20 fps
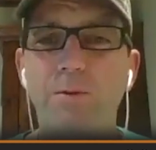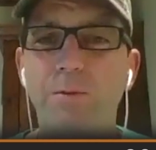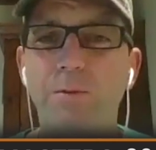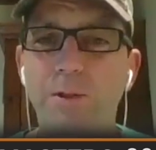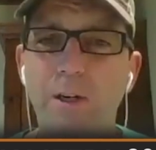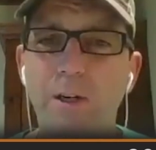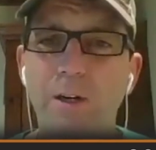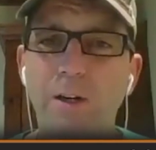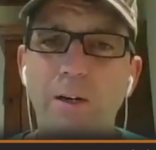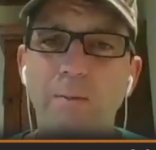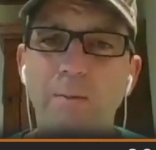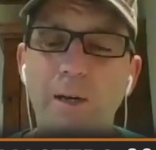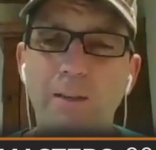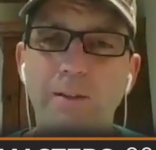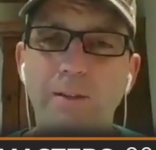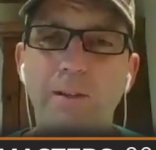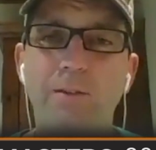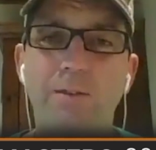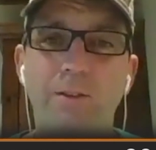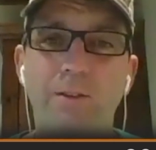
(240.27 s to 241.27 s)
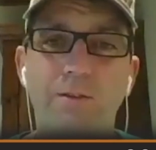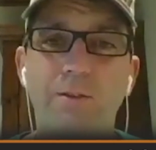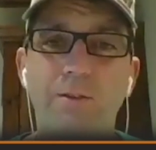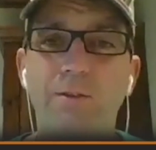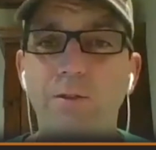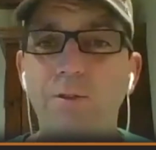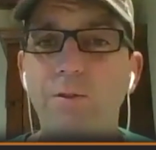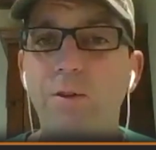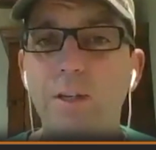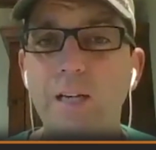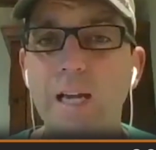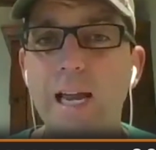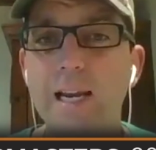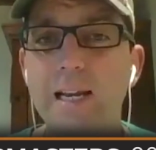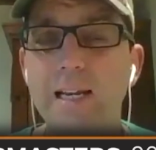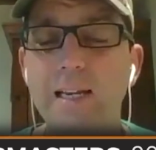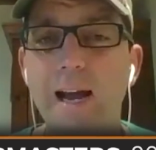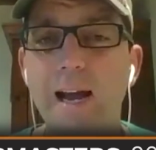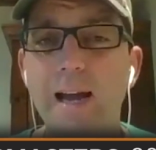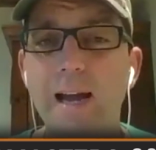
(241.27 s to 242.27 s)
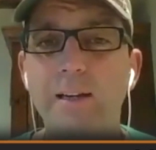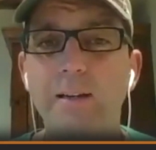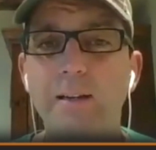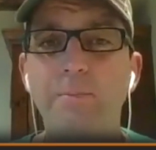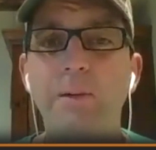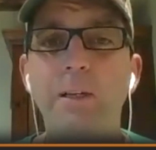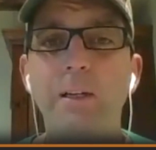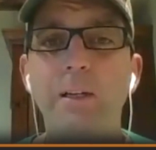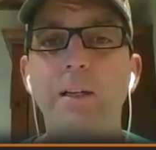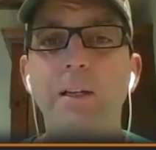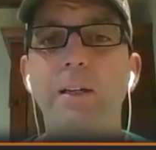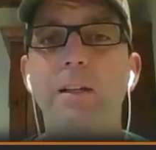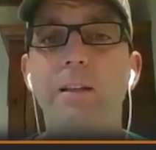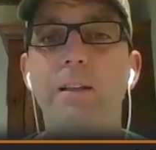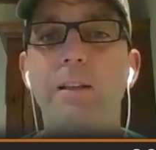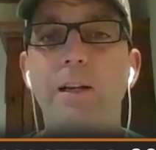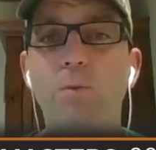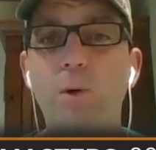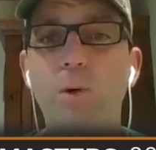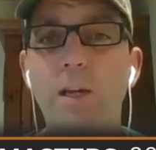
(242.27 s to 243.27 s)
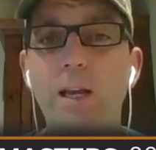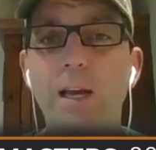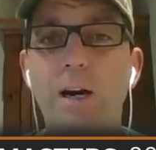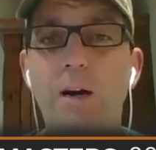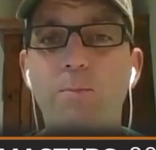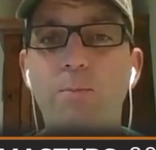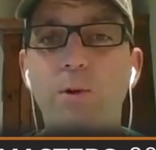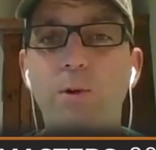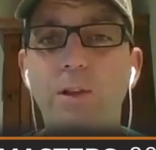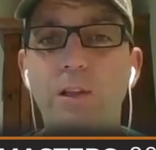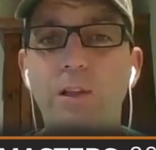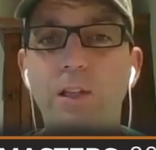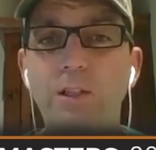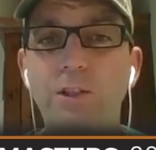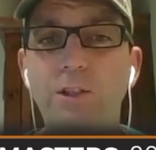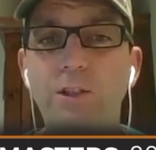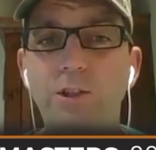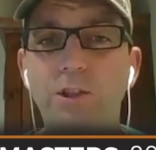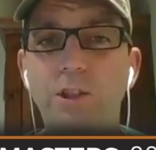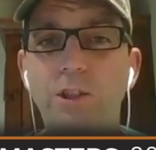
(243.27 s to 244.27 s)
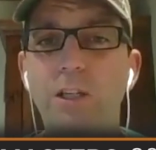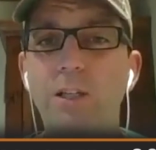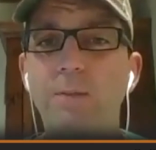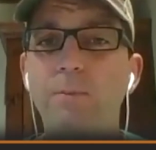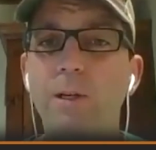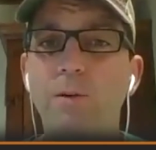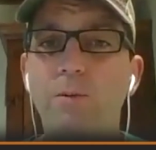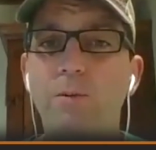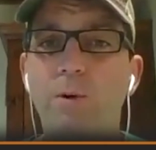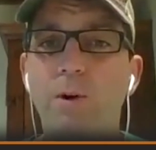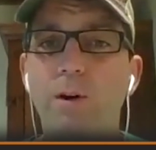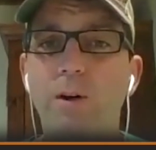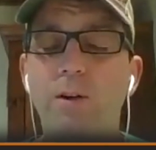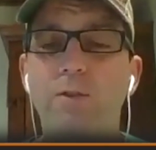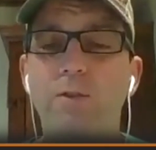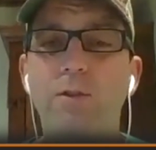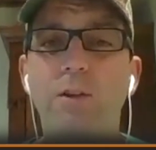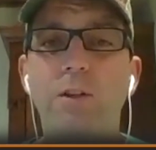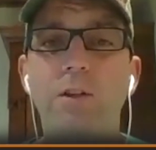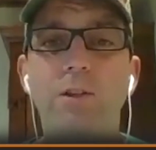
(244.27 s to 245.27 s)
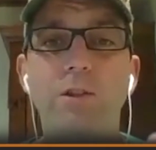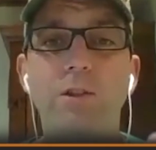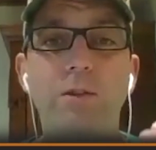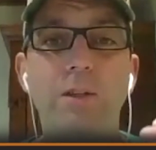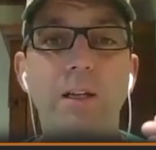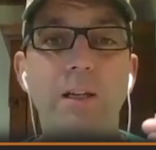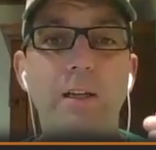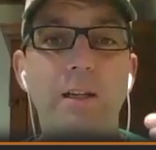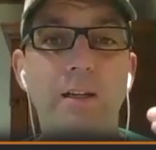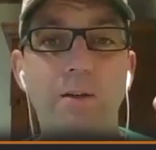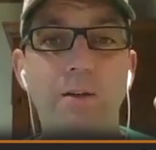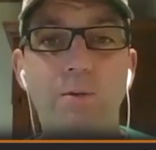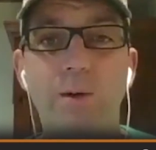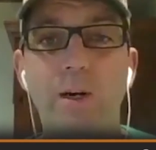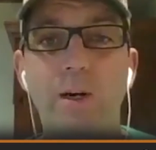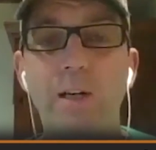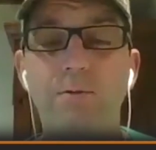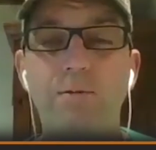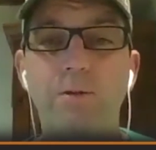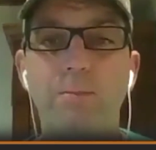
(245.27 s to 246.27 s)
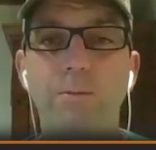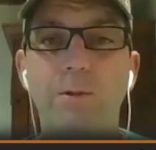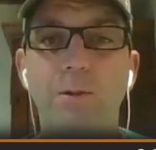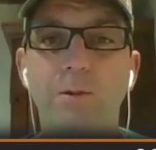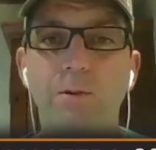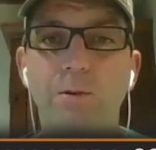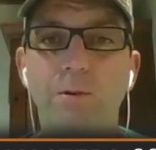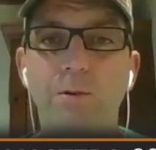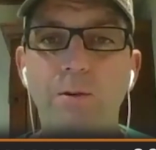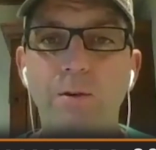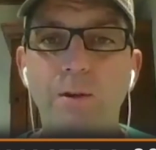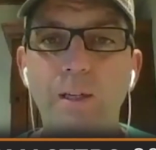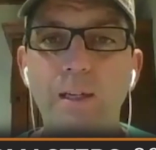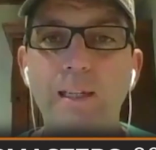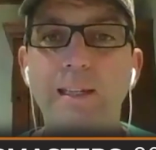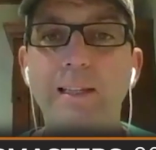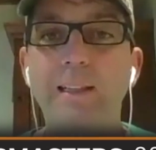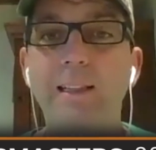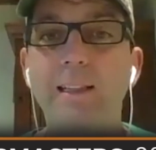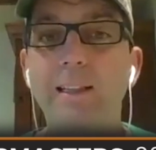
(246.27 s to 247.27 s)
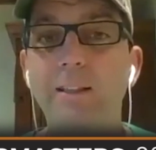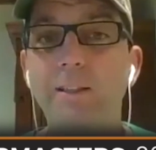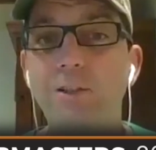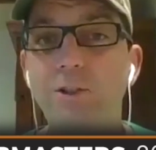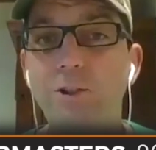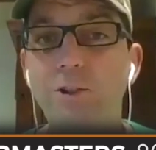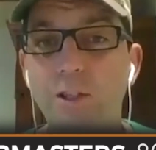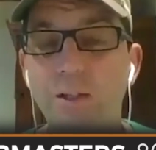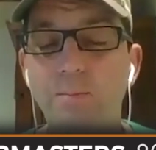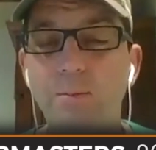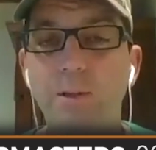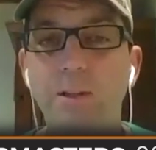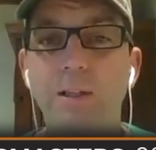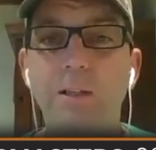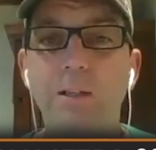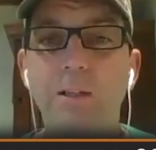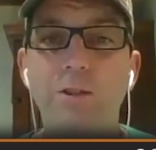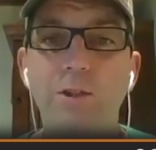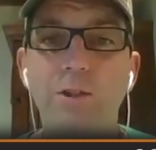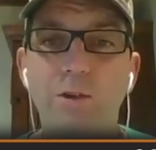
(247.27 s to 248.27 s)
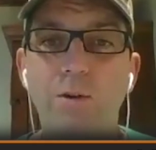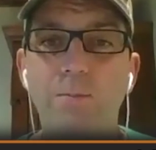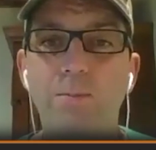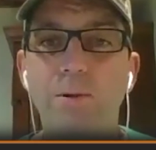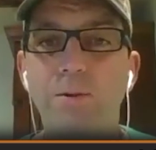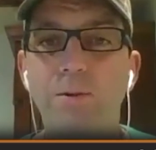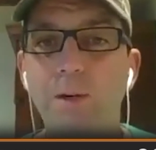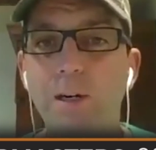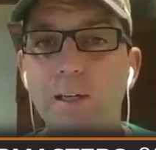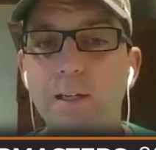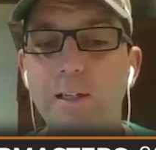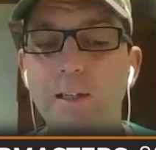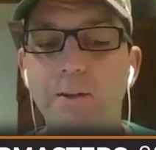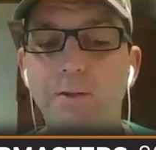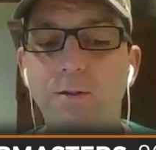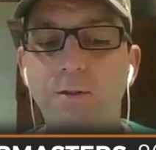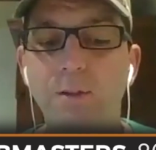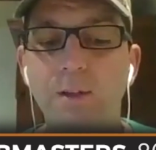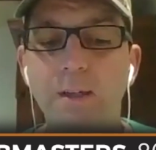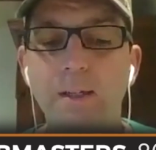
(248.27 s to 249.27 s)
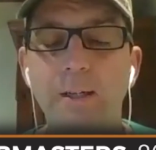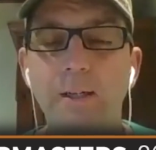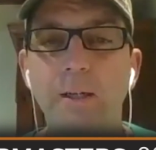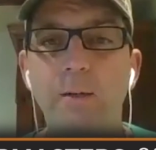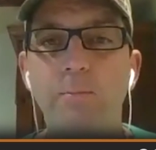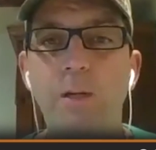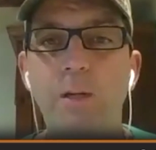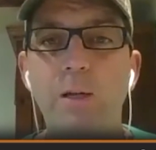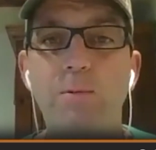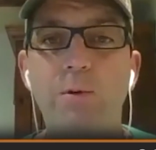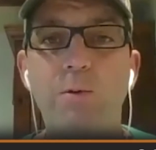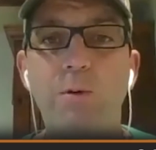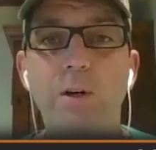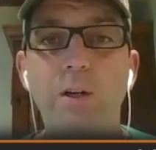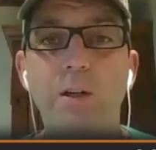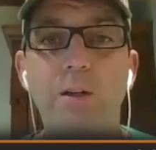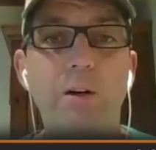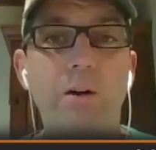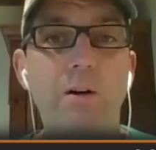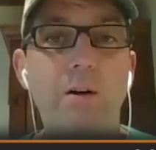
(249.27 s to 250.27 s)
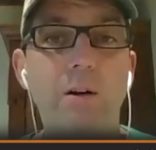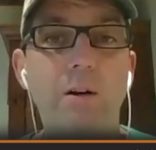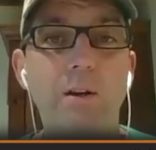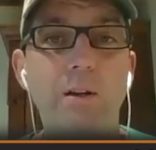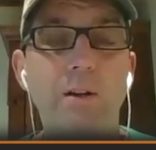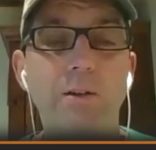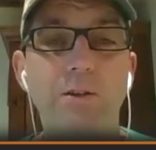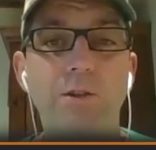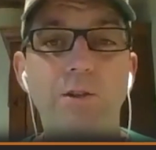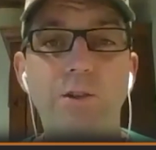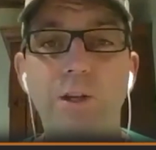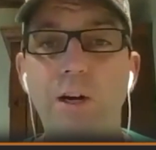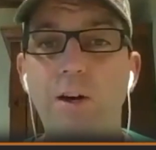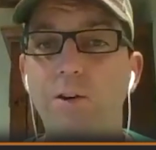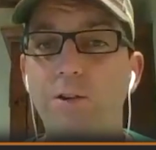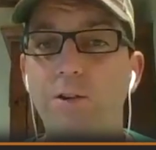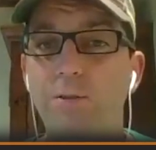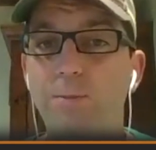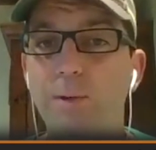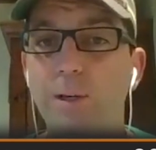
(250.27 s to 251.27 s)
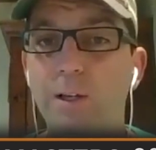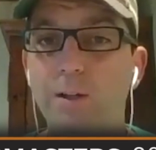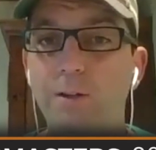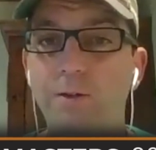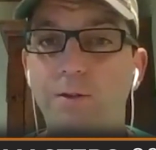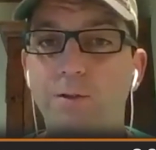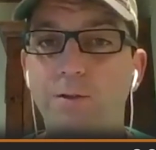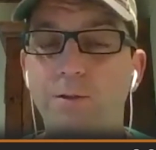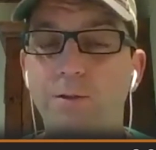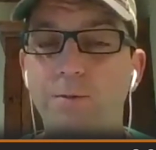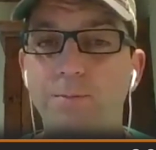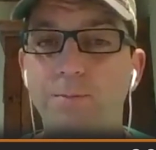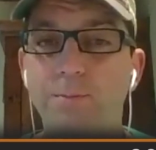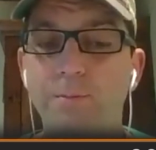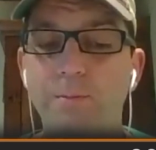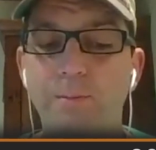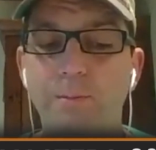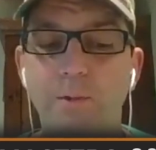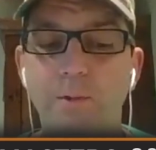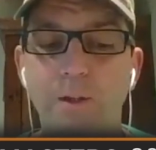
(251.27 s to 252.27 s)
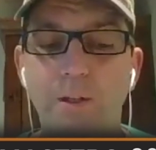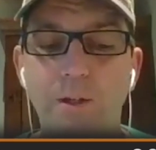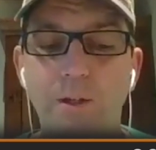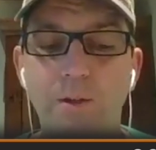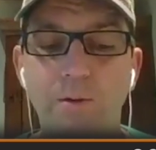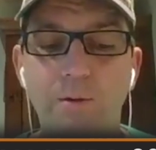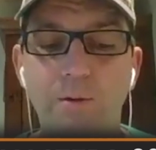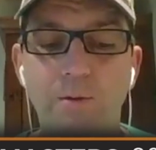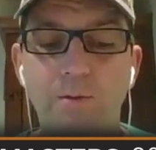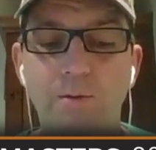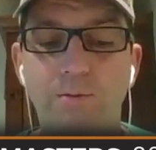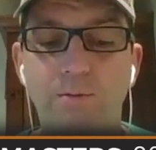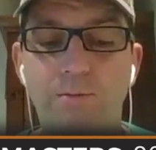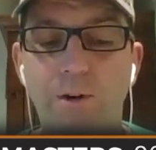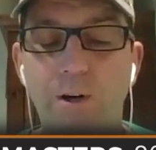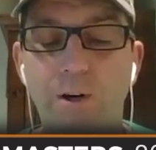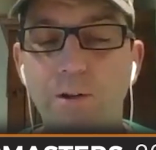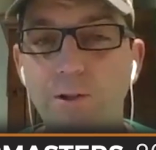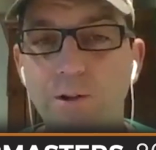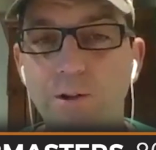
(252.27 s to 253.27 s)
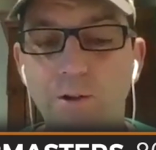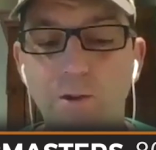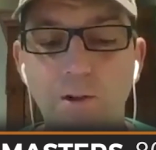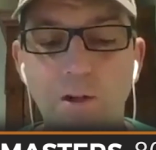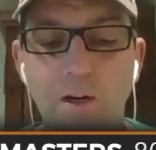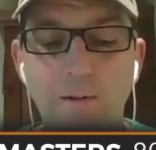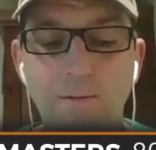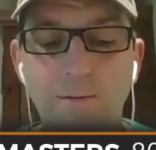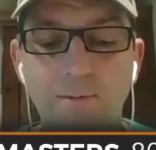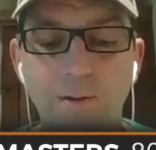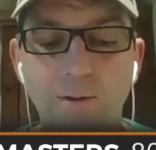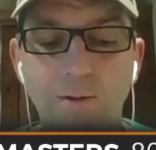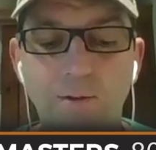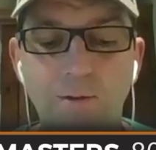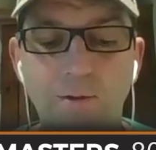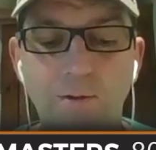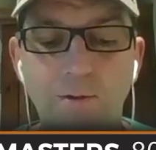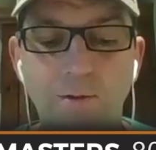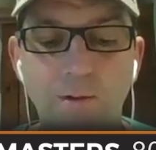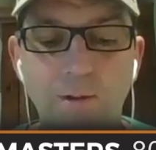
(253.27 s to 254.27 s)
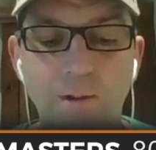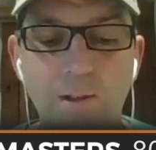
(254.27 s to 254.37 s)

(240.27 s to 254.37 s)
we're talking about this is an organic item that we help with legitimate work so that you get a grade from Google, legitimately show up in rankings. People want to call it a share space, virtual office.